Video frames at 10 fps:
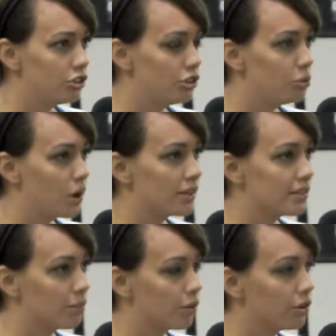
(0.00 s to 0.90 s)
you want
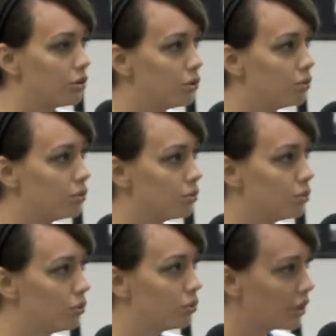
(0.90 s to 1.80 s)
someone
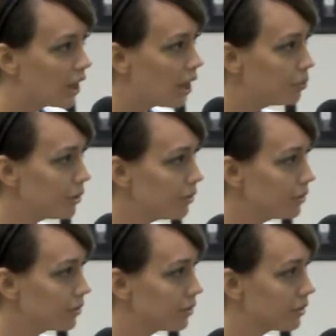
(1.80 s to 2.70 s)
who will help you?
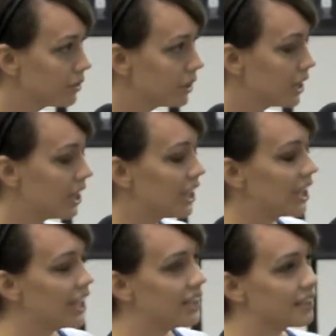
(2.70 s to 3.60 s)

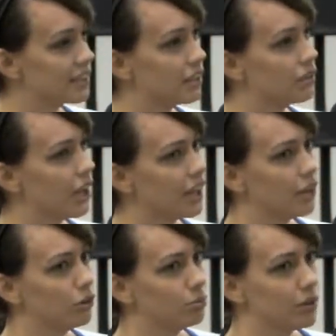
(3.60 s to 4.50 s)
And he said, yeah,
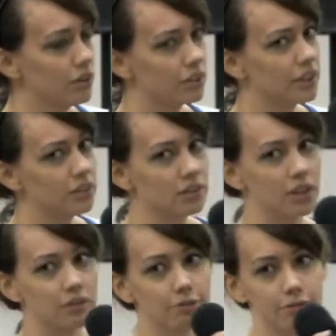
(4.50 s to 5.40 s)
that's
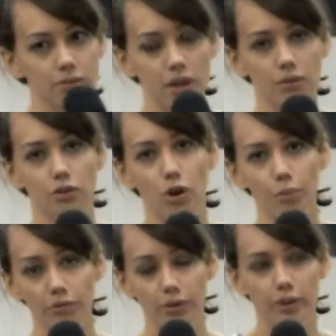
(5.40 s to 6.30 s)
kind of what I was
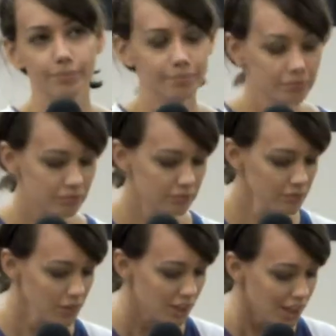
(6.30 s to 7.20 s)
hoping for.
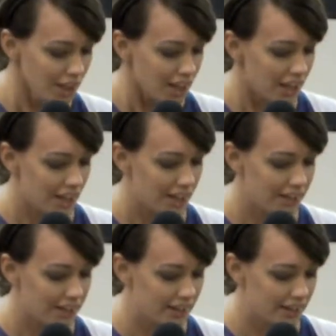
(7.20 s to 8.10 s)

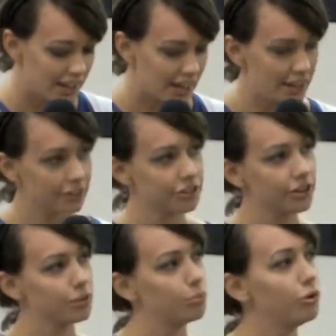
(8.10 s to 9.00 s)
And I
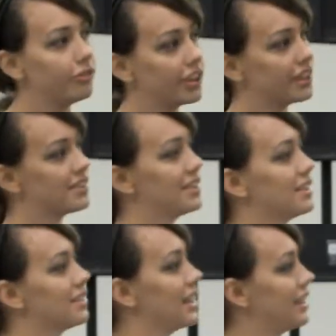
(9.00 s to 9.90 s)
started moving into
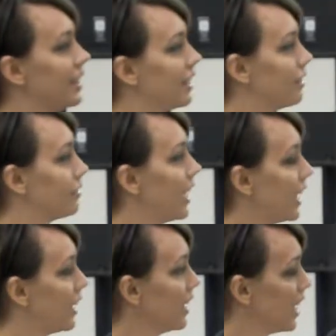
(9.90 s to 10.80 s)
this idea of,
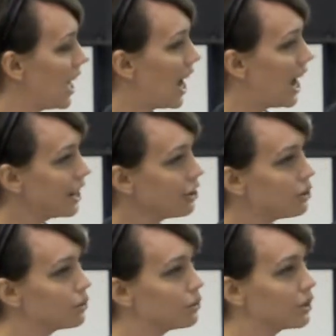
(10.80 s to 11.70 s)
hey, I
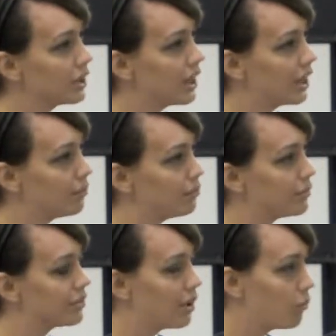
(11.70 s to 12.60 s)
know
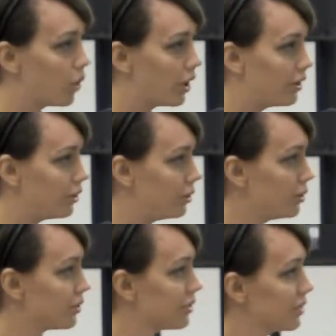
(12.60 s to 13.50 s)
someone
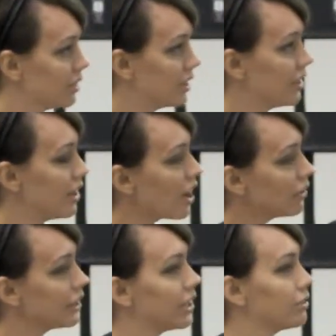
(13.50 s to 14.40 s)
who's not
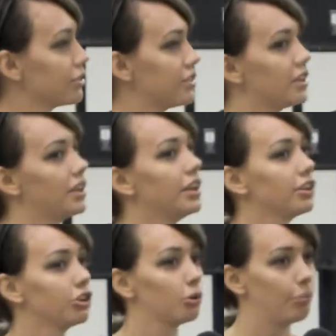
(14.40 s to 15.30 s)
only interested in
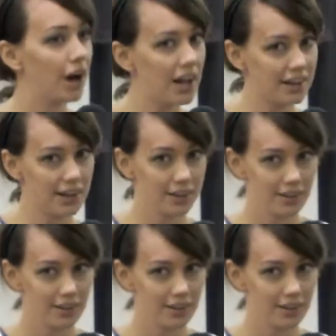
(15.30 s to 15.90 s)
healing your body,